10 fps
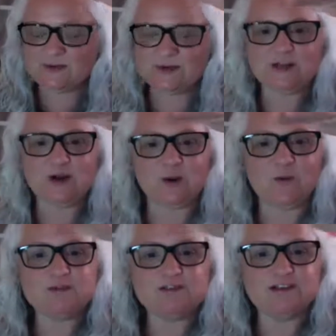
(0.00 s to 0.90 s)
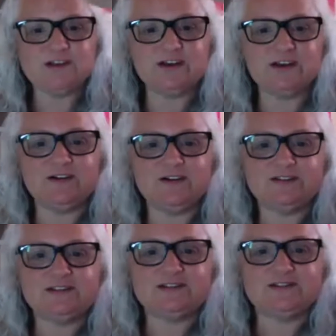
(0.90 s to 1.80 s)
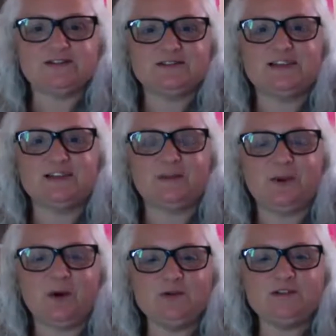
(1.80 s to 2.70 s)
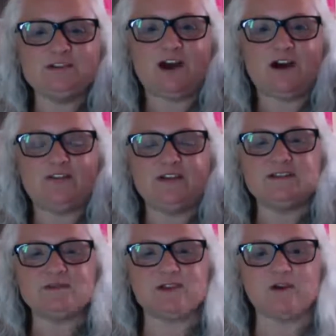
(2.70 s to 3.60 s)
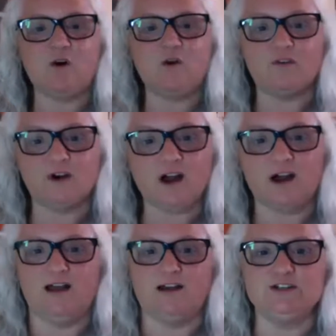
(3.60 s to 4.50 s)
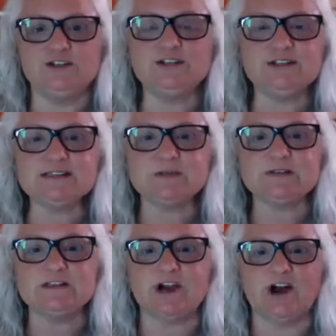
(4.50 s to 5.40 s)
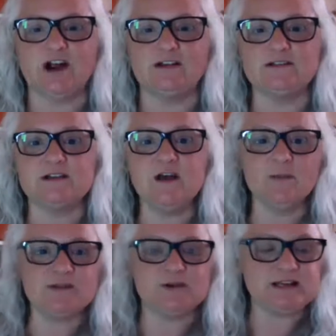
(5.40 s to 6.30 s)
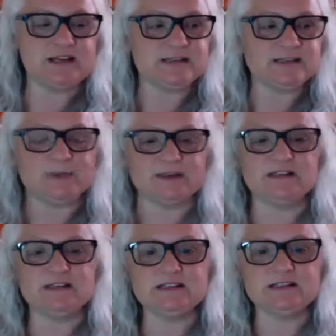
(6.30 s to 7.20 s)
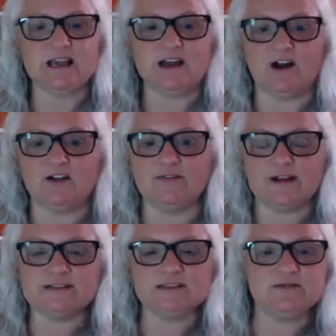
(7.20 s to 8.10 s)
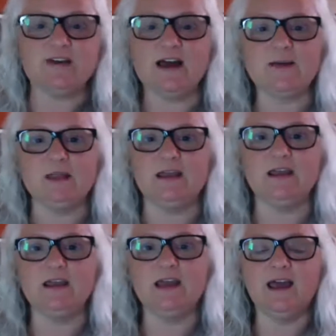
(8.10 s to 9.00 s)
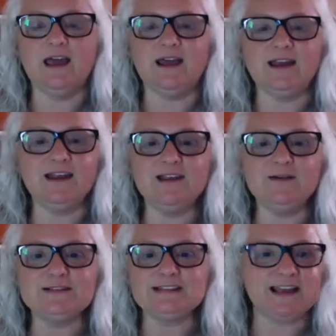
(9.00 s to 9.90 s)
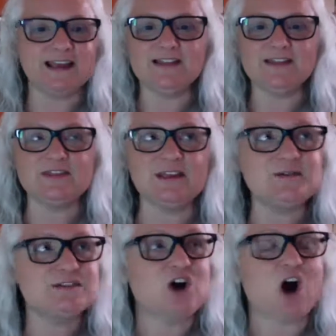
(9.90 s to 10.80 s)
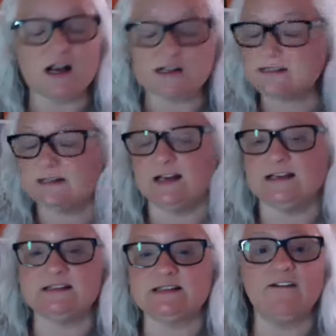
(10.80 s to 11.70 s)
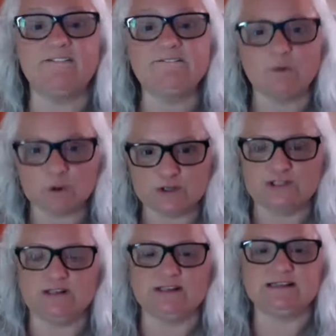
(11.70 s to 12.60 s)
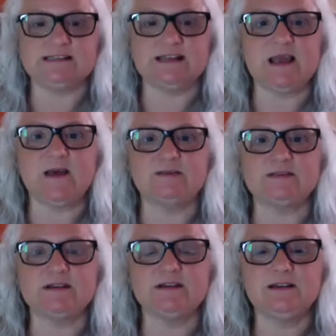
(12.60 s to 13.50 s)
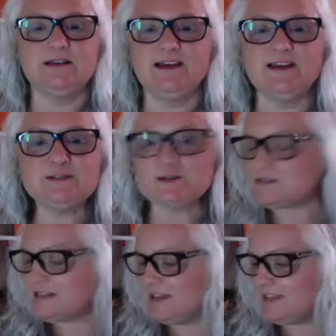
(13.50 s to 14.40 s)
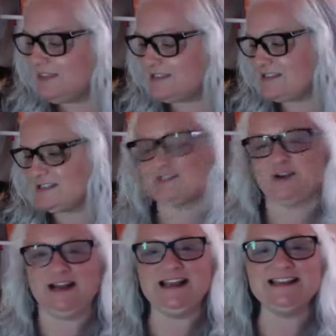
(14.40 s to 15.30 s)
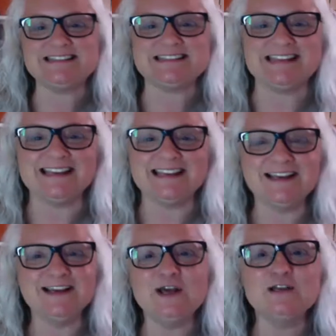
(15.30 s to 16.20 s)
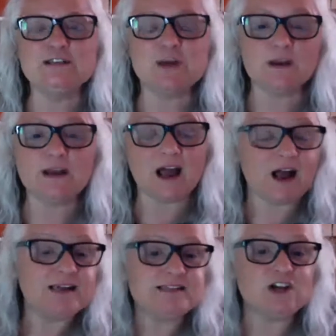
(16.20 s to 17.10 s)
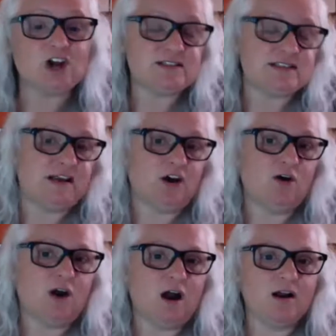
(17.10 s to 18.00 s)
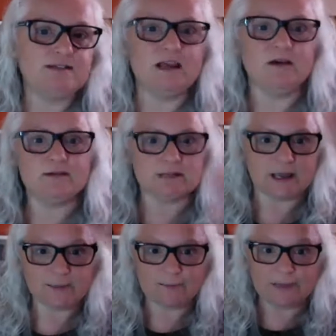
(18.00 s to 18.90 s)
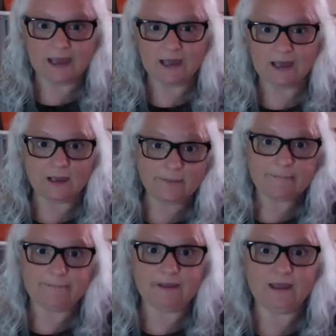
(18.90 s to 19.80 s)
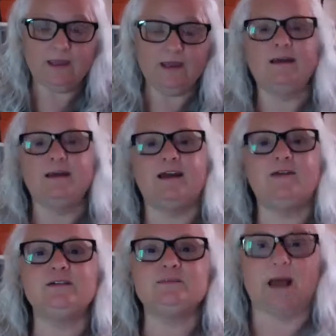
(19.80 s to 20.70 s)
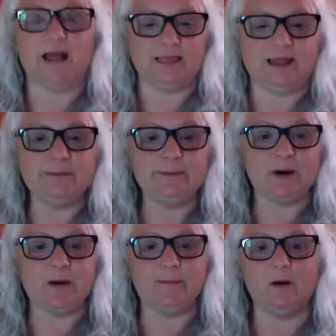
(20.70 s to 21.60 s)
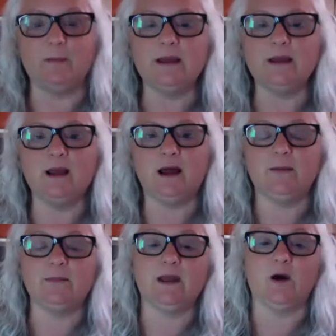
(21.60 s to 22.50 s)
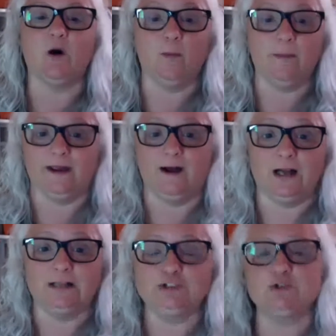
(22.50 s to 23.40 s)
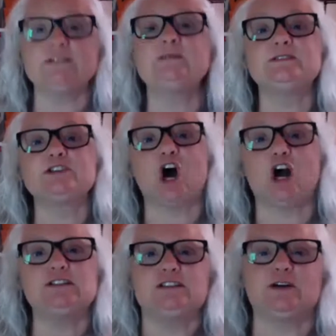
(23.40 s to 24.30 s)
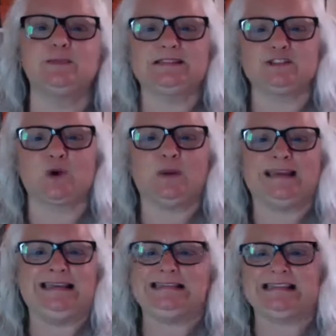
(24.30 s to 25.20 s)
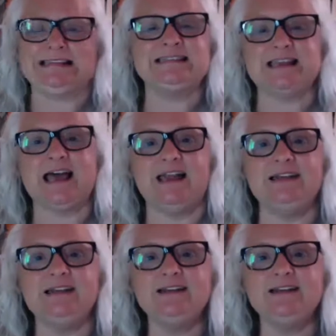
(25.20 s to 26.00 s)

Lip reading: would go to the post office with over 100 Christmas cards between his business and our friends and family. And he was like, it was costing us a fortune in stamps. So I was like, this is crazy. So when I saw send-out cards, it was like, ding, ding. It was my light bulb moment. I'm like, oh my God, Christmas cards are going to be so easy to send.